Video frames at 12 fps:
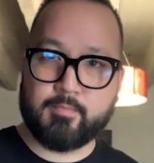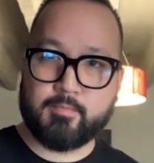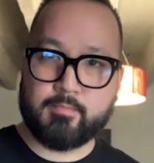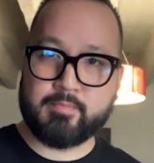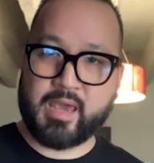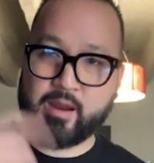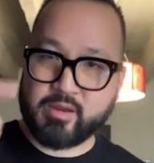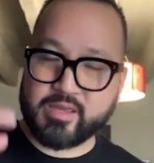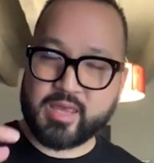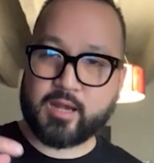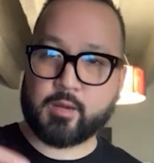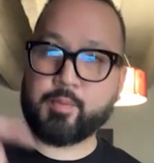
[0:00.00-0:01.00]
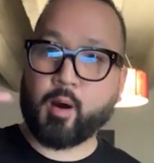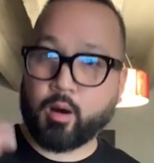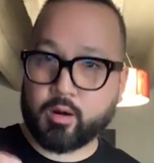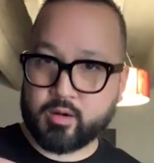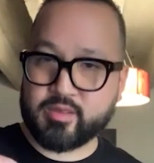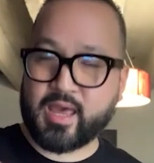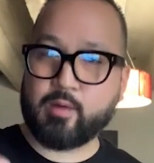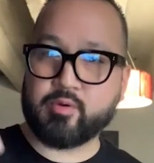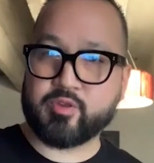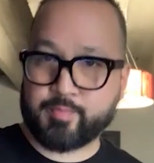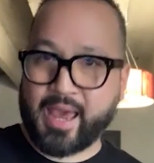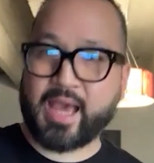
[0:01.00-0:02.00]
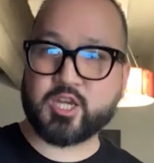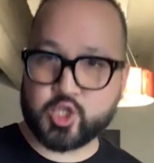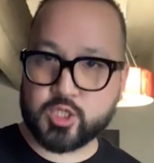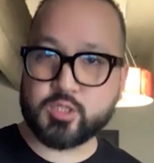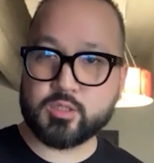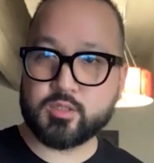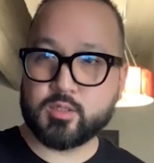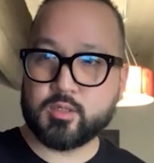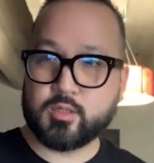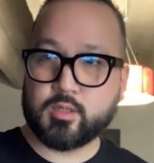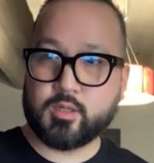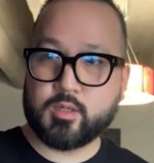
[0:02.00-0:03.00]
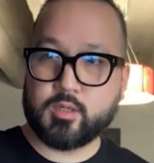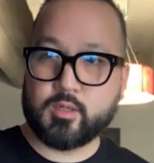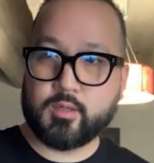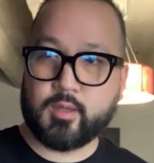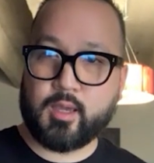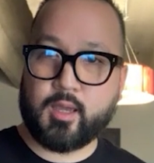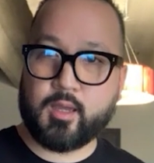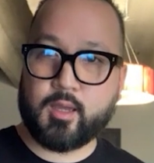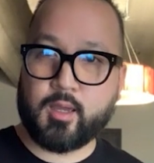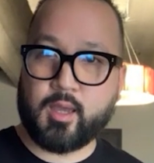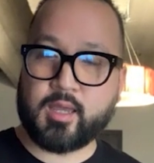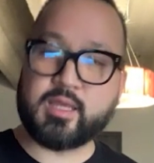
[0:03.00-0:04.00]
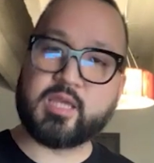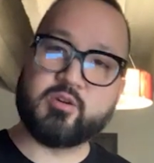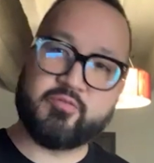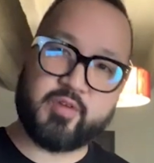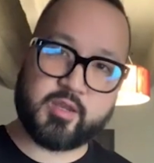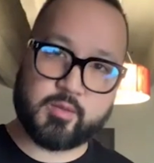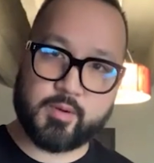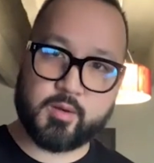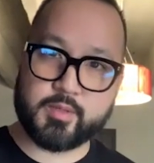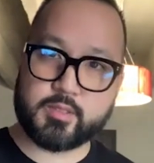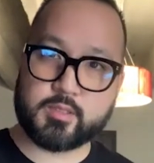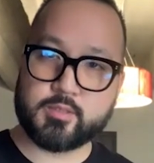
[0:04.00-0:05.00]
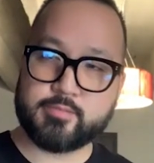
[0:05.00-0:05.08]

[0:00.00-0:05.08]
marry that or partner that with your passion, and then you'll find your purpose.